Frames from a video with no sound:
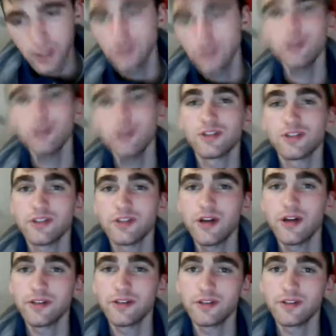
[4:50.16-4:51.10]
Not as
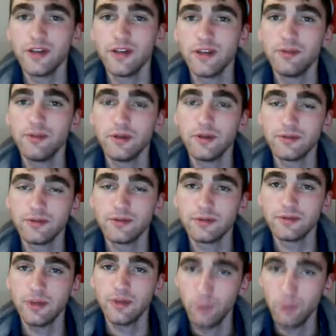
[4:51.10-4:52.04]
exciting as the other, but
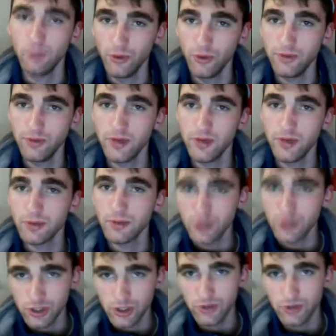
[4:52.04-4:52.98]
I bought them and I'm going to
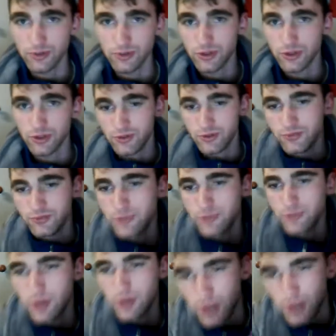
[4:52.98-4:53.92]
show them to you.
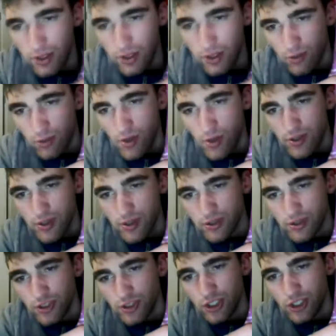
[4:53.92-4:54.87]
One is
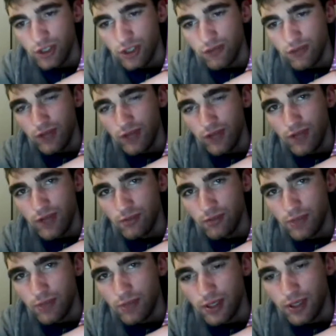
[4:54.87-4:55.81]
the chili flavoured
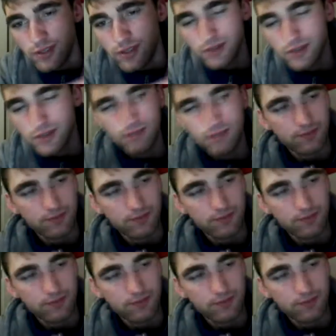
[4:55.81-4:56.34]
peas.